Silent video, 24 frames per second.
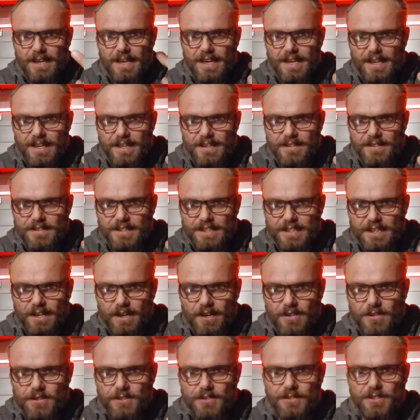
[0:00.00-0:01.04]
and
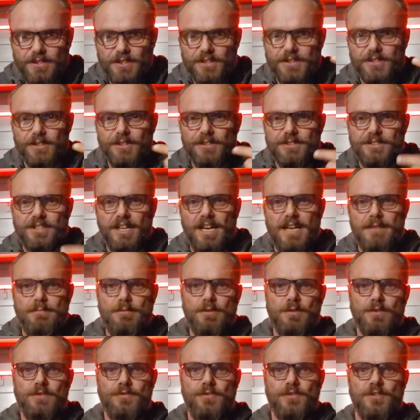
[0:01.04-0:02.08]
the third time
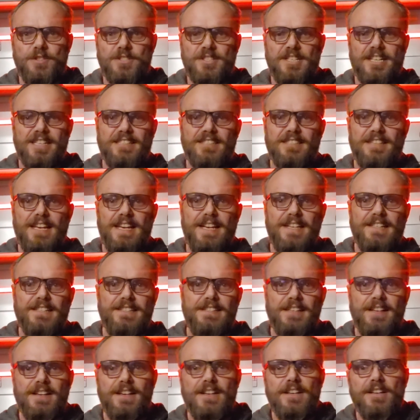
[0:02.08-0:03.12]
it was for 6
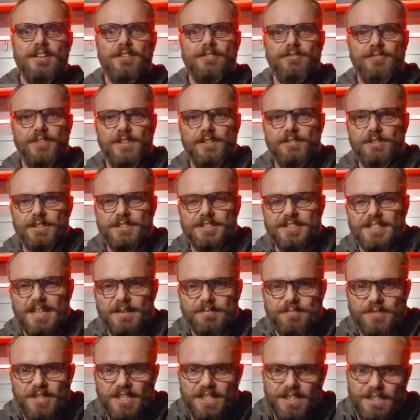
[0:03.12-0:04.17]
days. FINRA
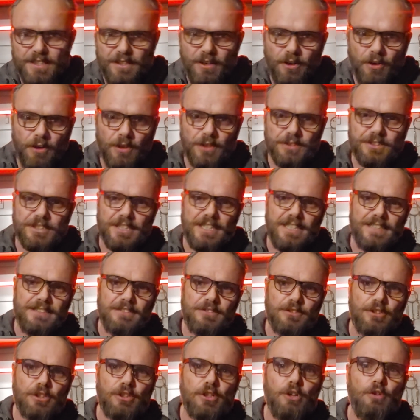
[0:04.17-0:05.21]
stepped in and halted
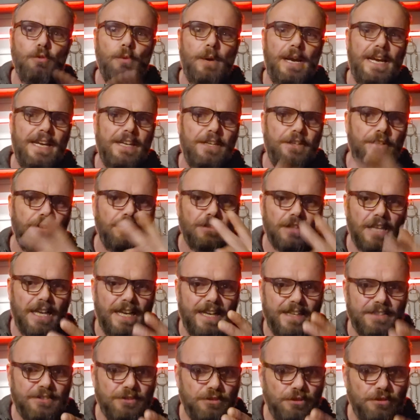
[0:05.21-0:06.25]
it, took away your
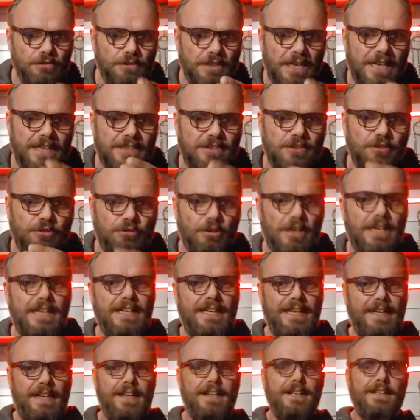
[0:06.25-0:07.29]
last 2 days of
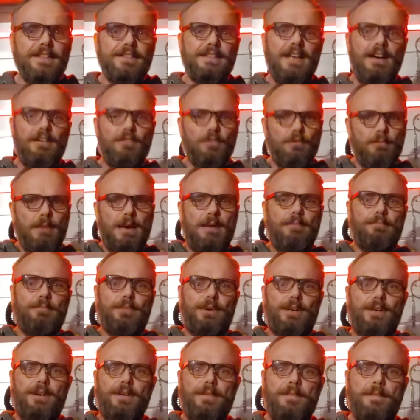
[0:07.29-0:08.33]
trading. Now
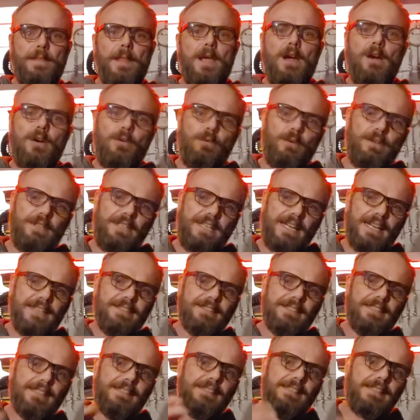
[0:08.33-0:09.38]
remember, when the
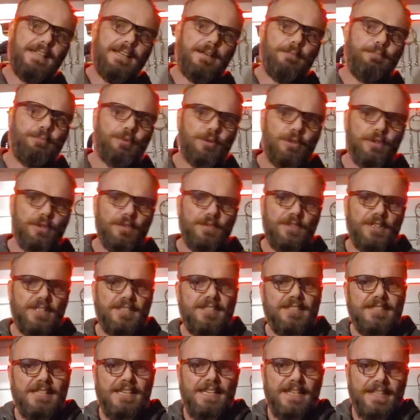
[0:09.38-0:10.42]
SEC approved this
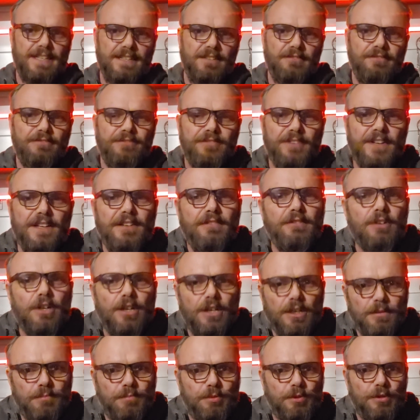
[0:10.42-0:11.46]
thing and
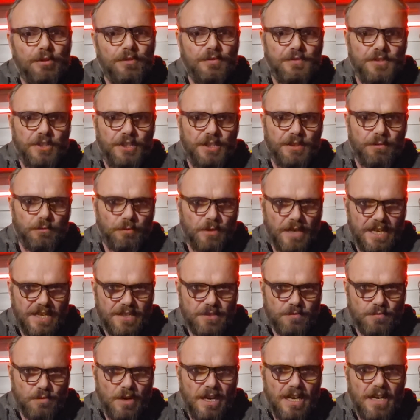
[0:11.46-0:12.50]
FINRA approved it
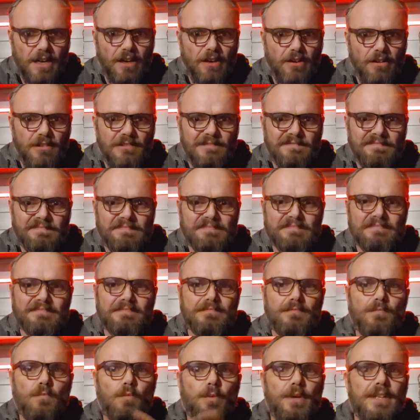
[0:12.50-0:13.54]
as well,
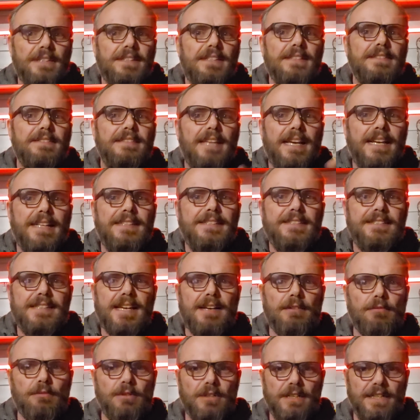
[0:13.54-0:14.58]
with the dates
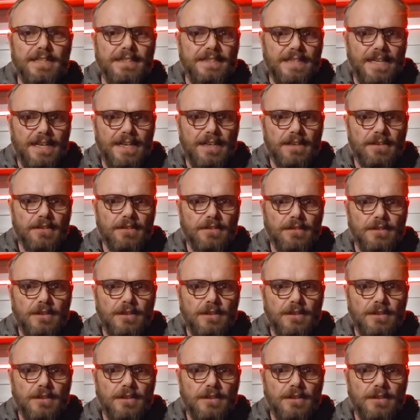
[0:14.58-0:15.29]
that were in there,